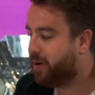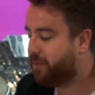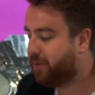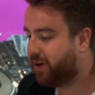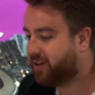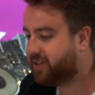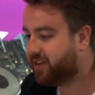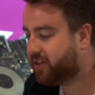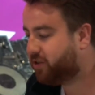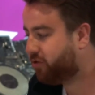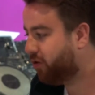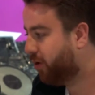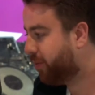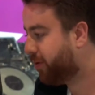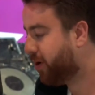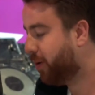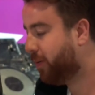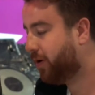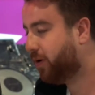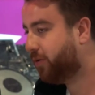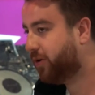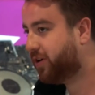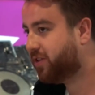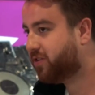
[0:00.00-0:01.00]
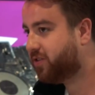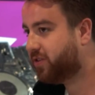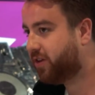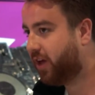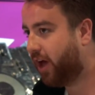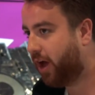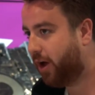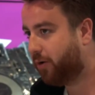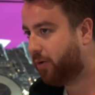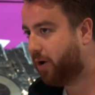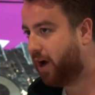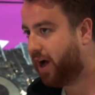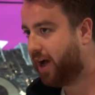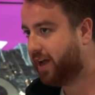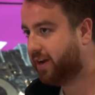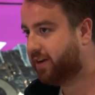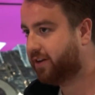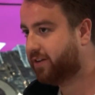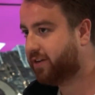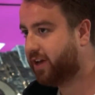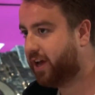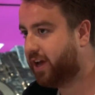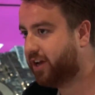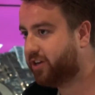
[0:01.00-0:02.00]
my sister up a couple of weeks ago,
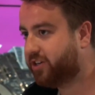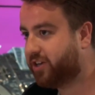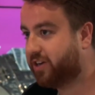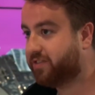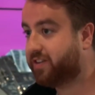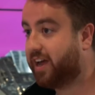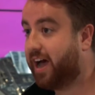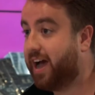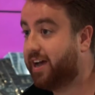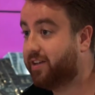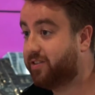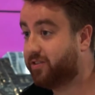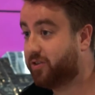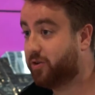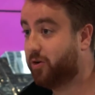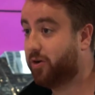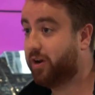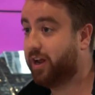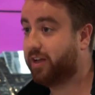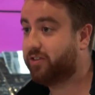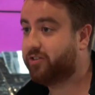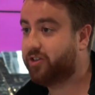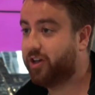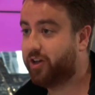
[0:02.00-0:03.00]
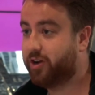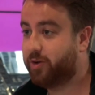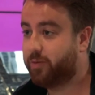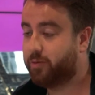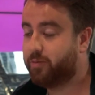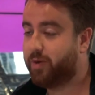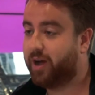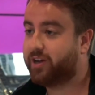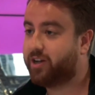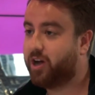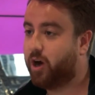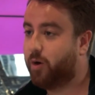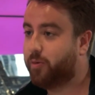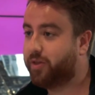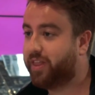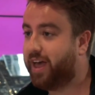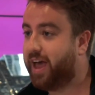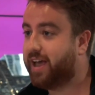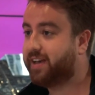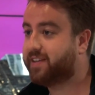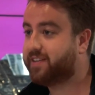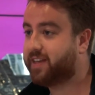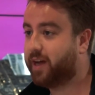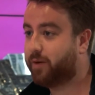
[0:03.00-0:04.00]
and she goes to high school, and I turned up in my car with
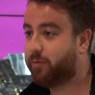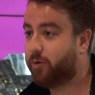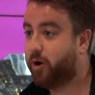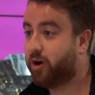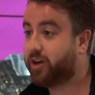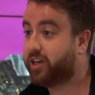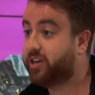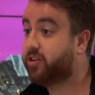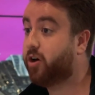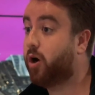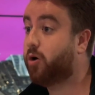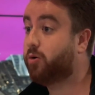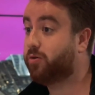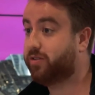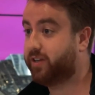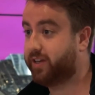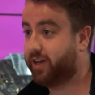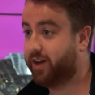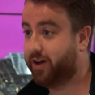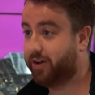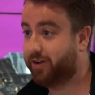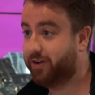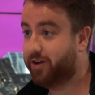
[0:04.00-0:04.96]
A$AP Rocky Goldie on.